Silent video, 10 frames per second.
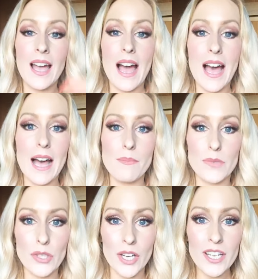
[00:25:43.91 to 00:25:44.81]
um,
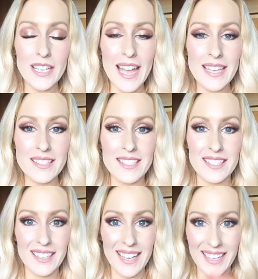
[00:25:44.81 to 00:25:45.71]
you know, and
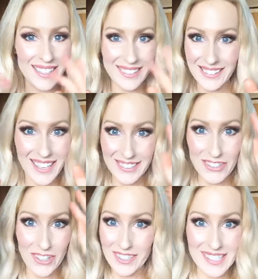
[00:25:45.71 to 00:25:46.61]
uh, like
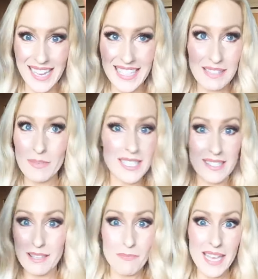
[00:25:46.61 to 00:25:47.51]
not seeing them as
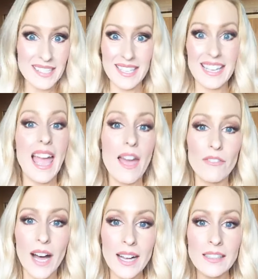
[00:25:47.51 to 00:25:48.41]
the best thing
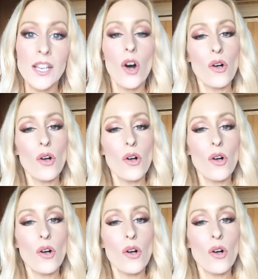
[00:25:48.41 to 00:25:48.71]
ever,